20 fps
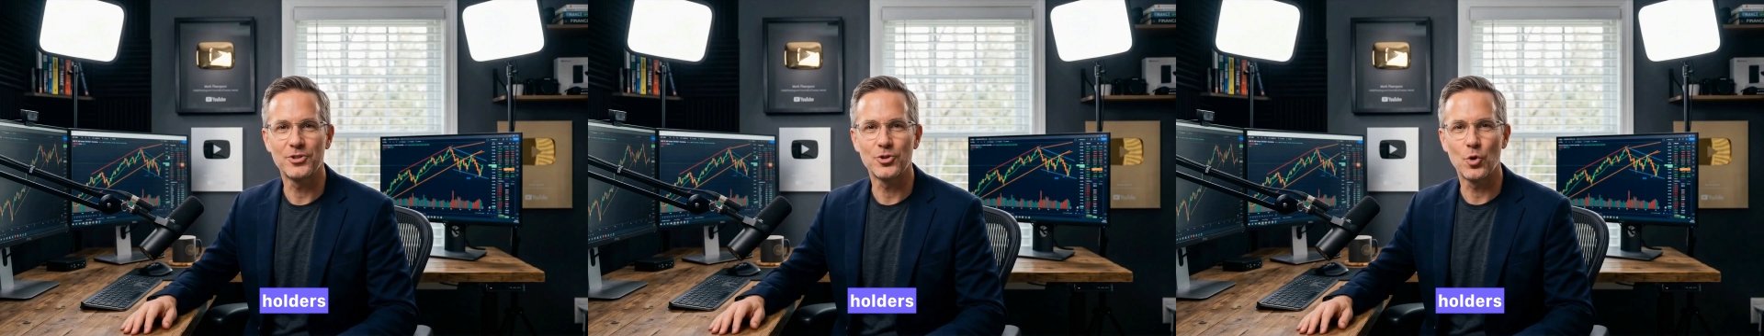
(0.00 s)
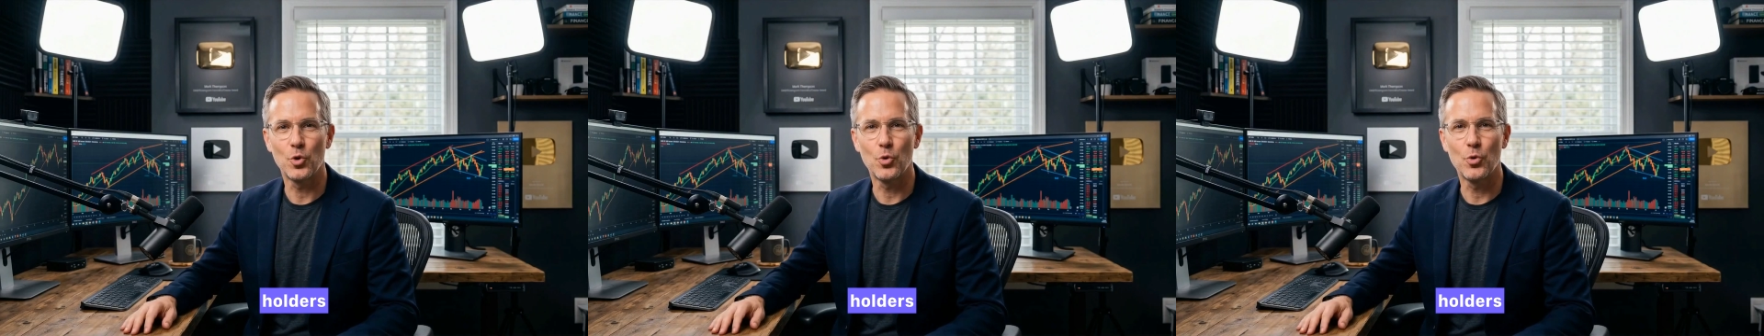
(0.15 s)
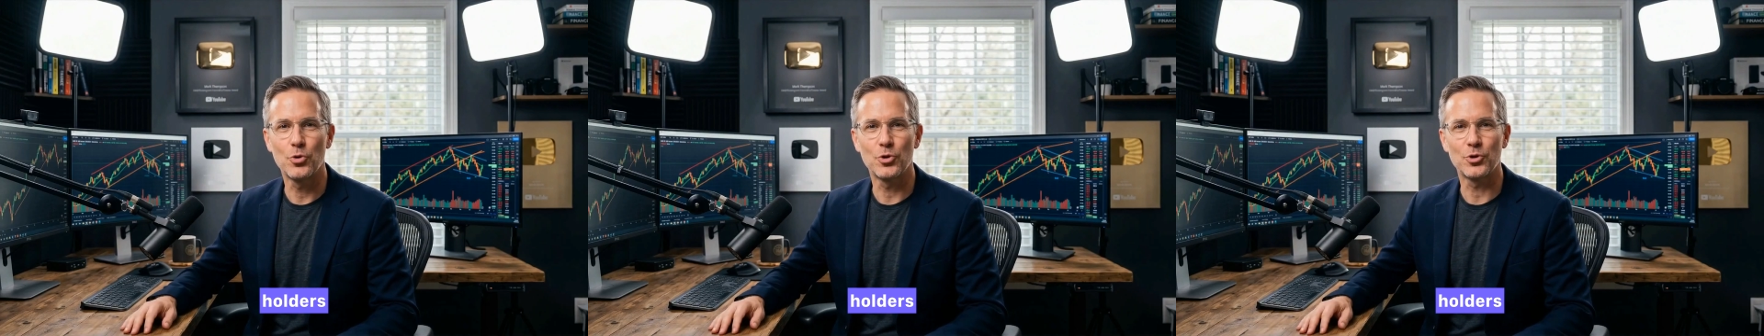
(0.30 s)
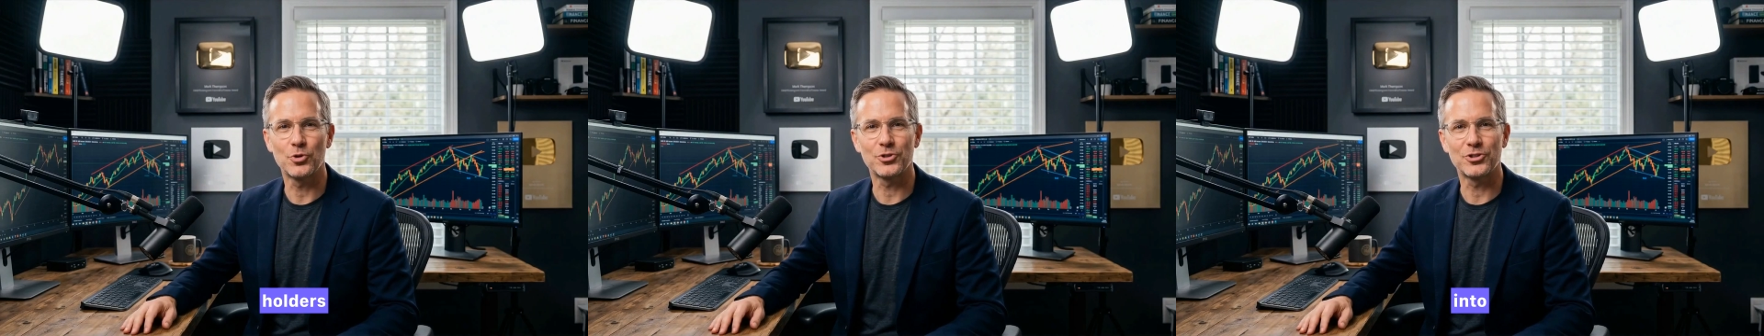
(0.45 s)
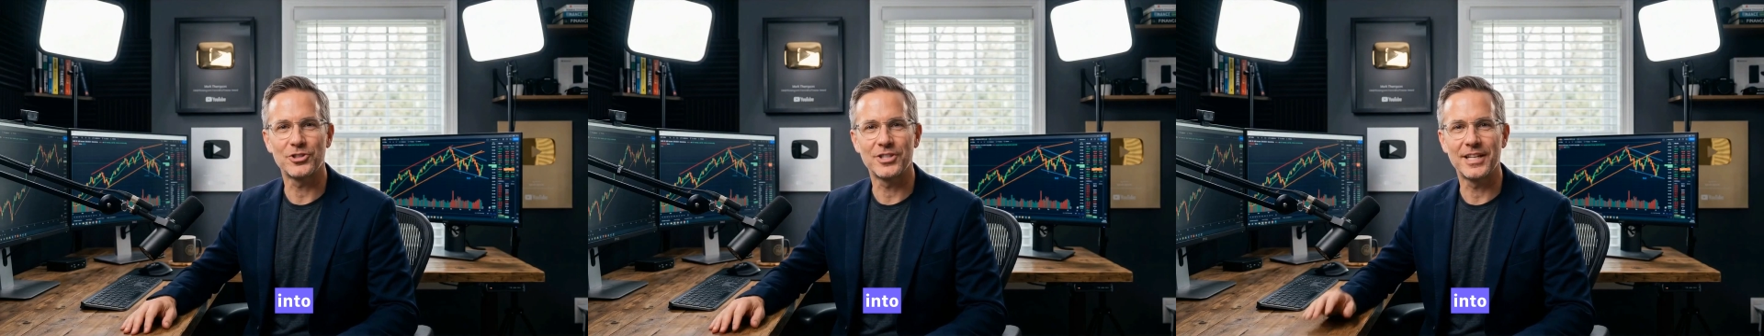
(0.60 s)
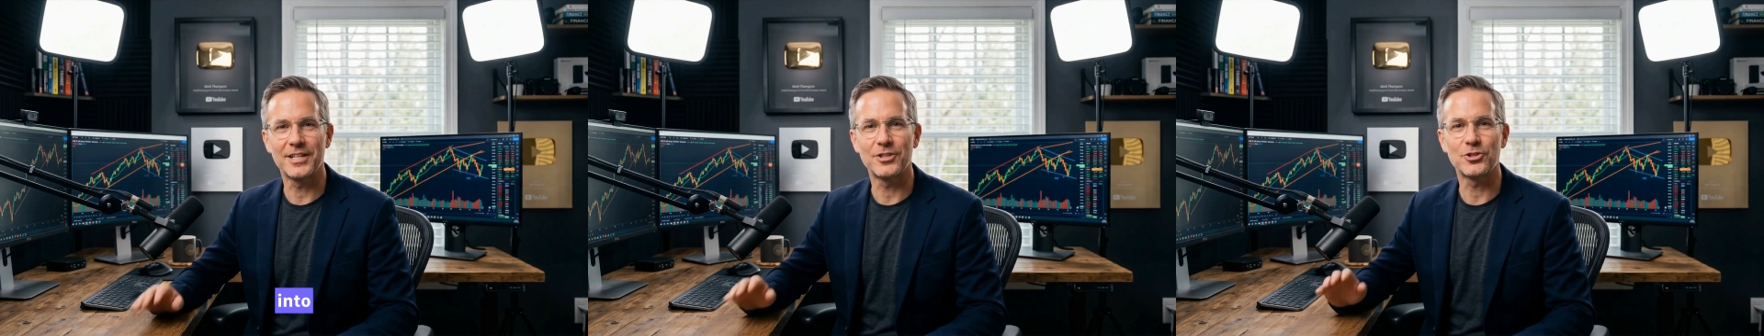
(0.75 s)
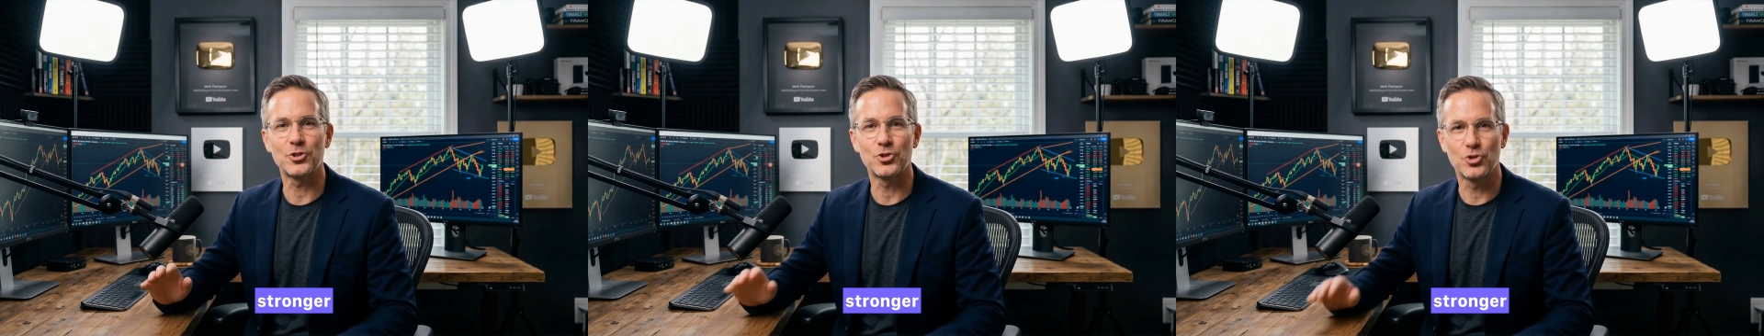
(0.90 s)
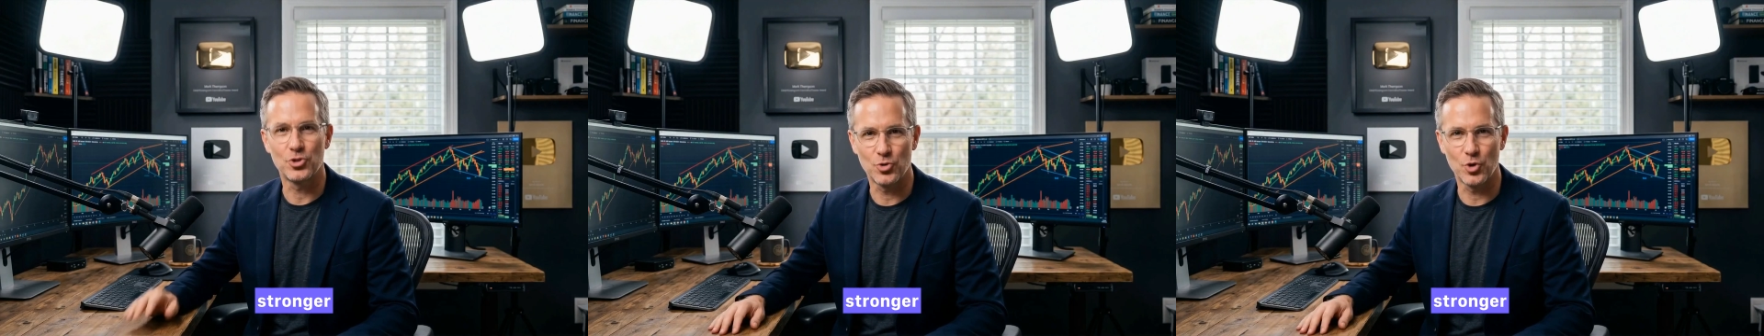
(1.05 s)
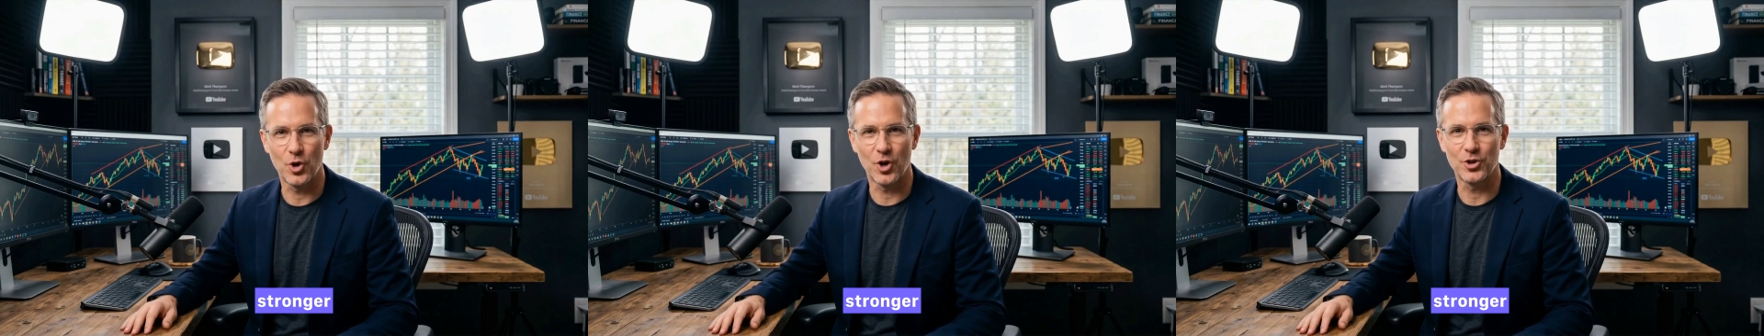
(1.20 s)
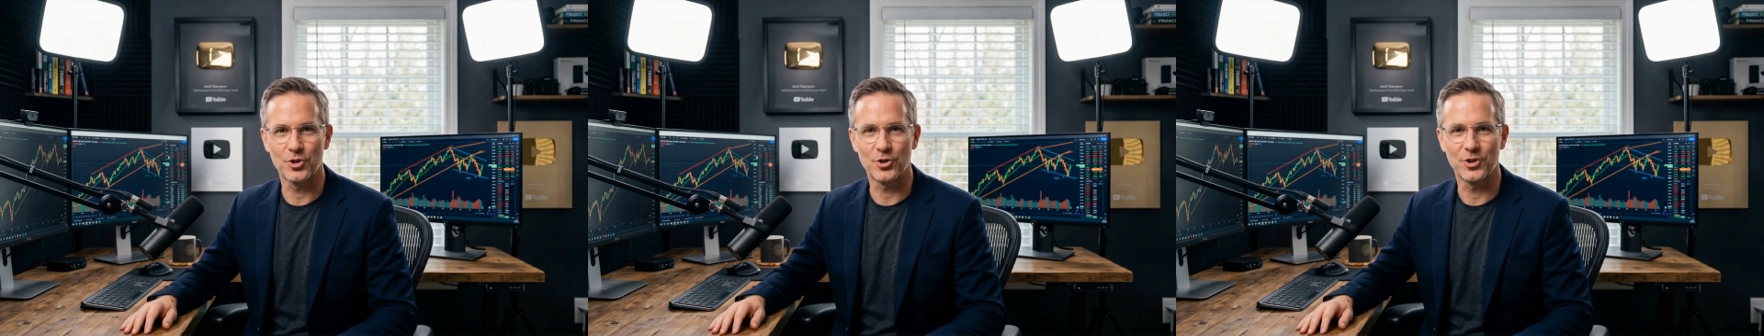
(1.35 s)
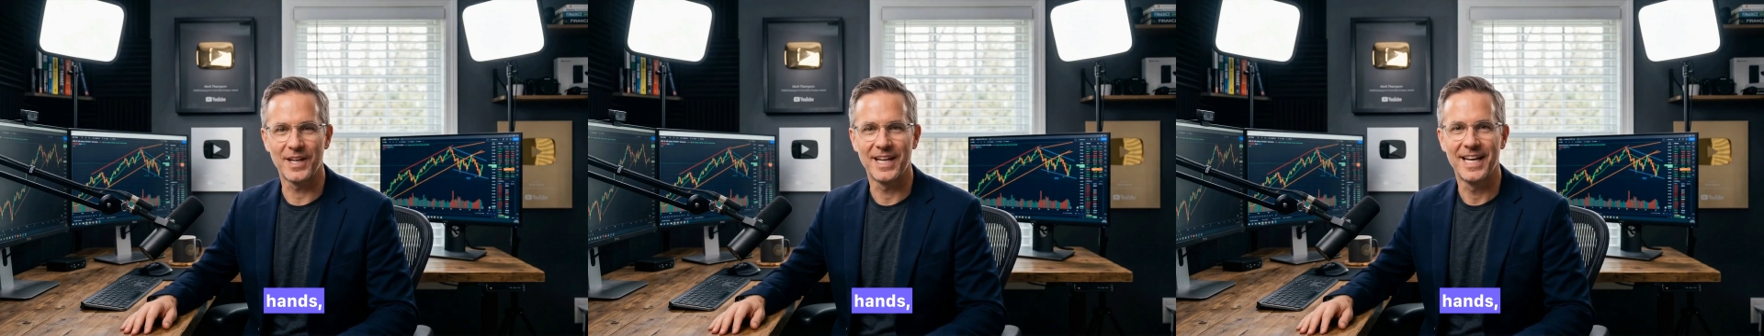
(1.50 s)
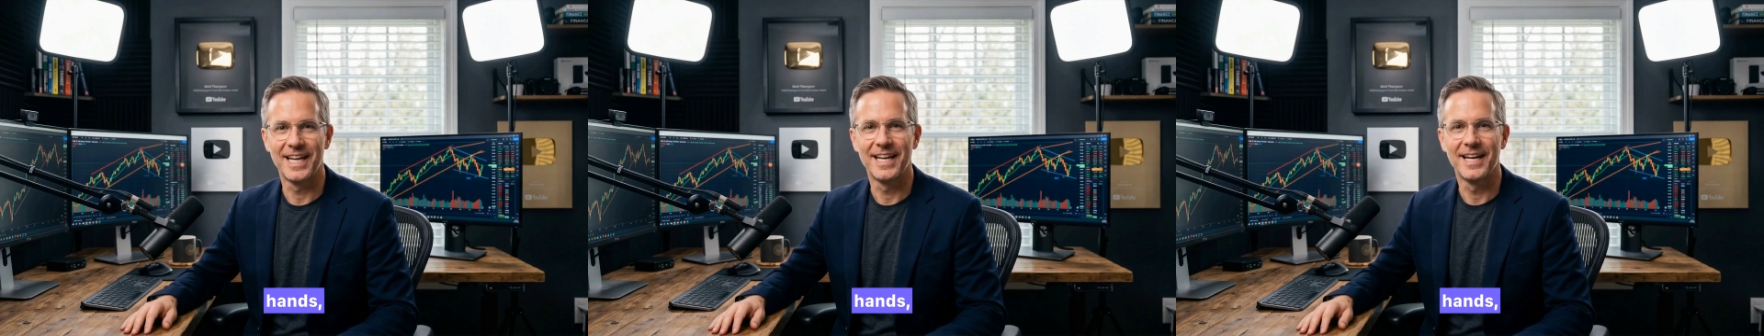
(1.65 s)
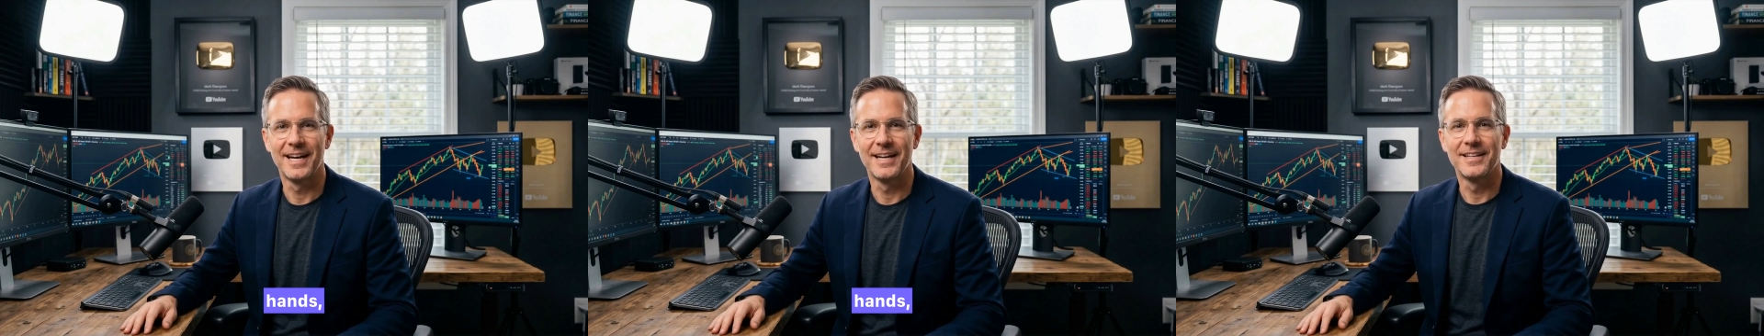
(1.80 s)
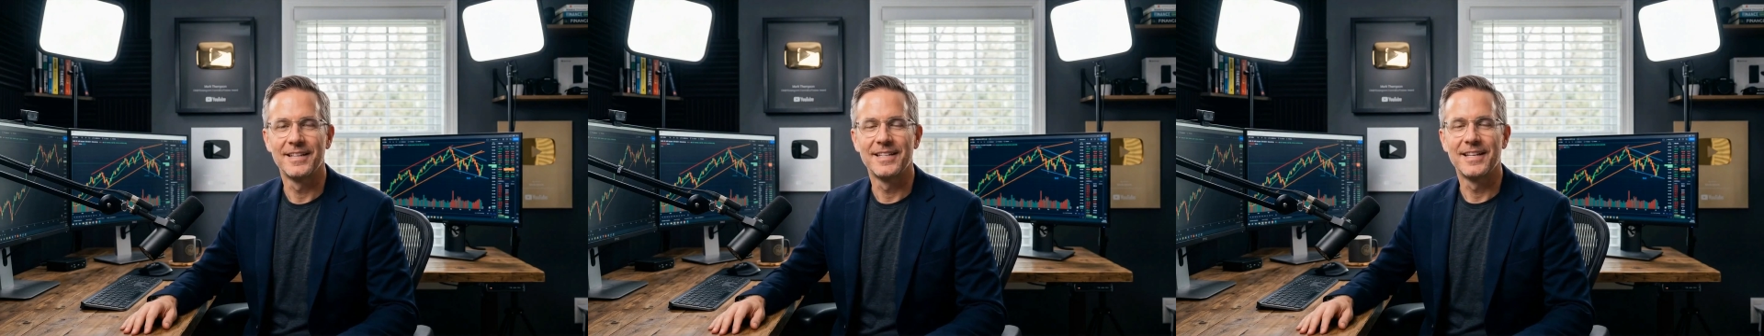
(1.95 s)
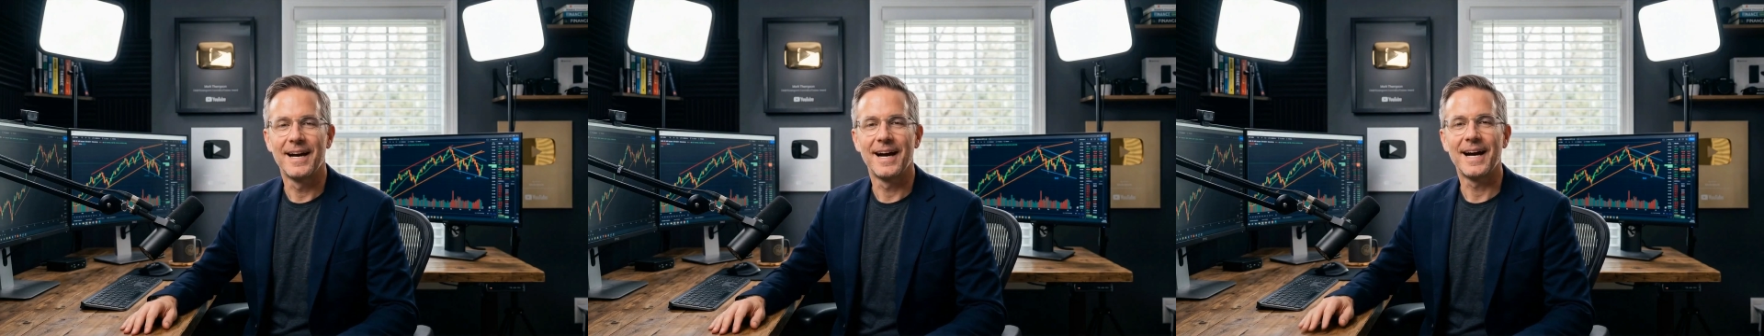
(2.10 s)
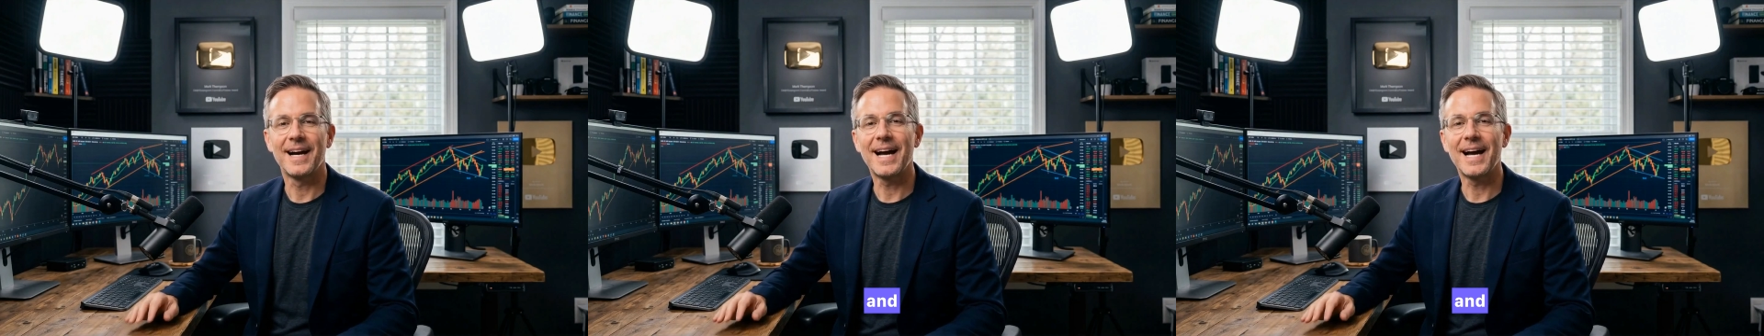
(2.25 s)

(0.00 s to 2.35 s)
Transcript: holders into stronger hands,